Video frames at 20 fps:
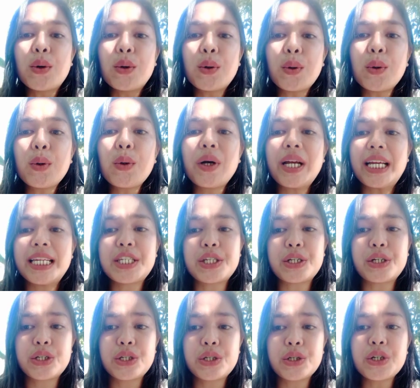who
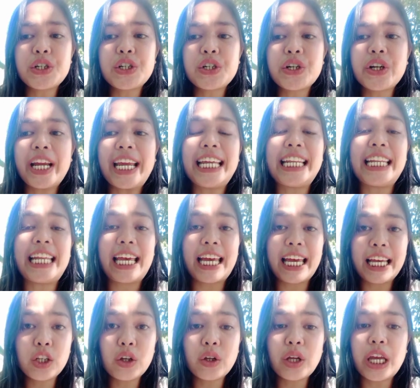is a researcher in
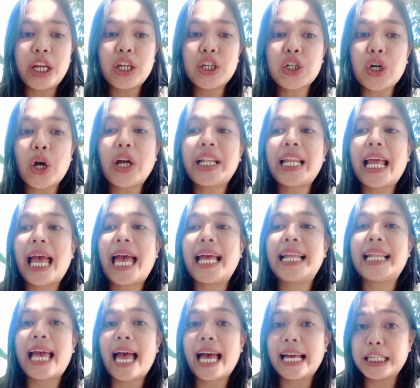education
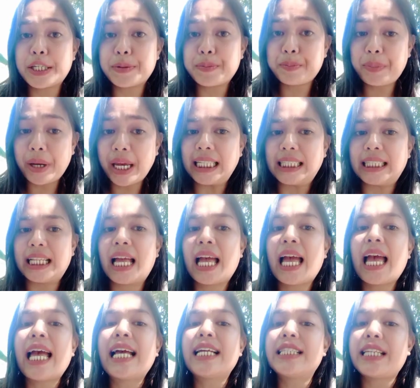and has been
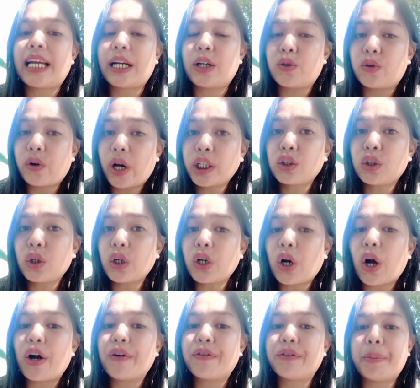
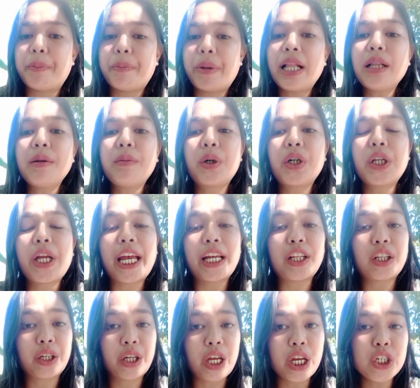director of the Melbourne
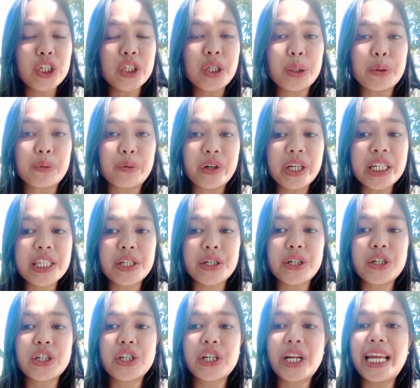Educational
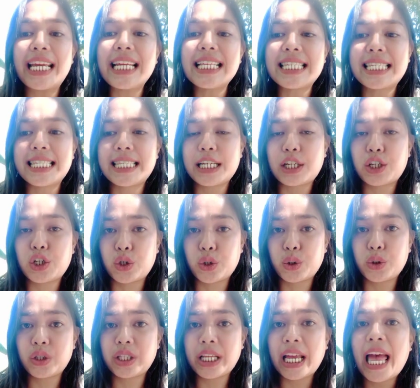Research
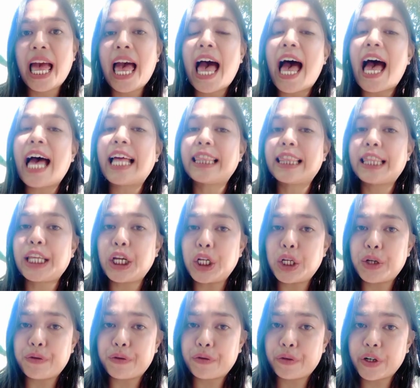Institute at the
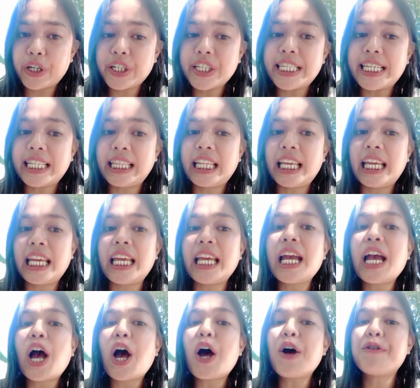
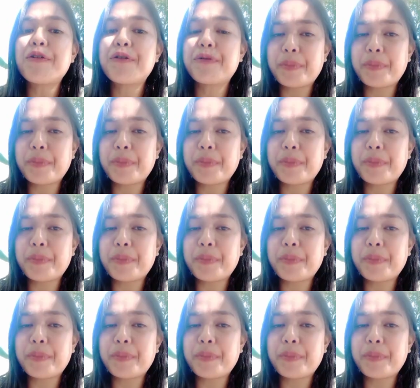University of